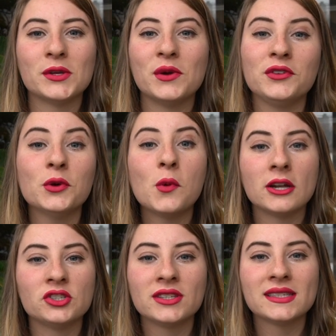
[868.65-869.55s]
So if you're
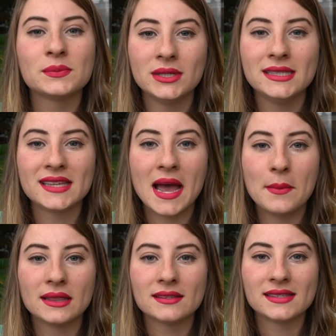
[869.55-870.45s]
watching this, please
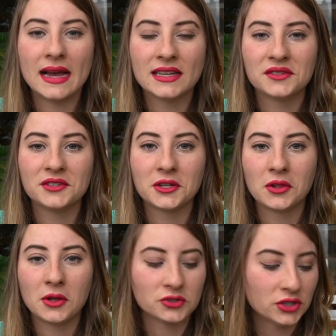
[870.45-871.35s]
comment the size of your
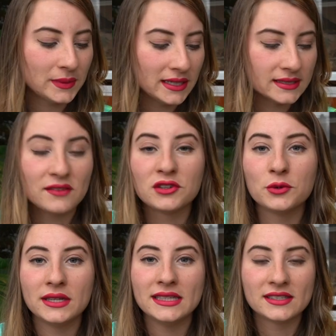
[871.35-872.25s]
enclosure because
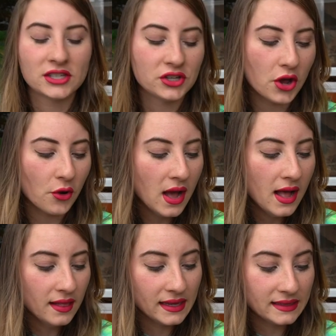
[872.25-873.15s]
everyone needs to know.
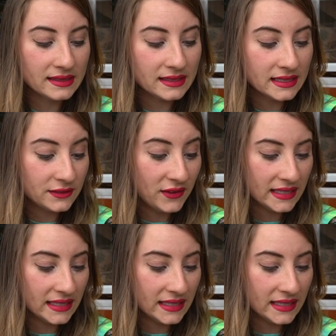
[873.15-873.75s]
Like, this is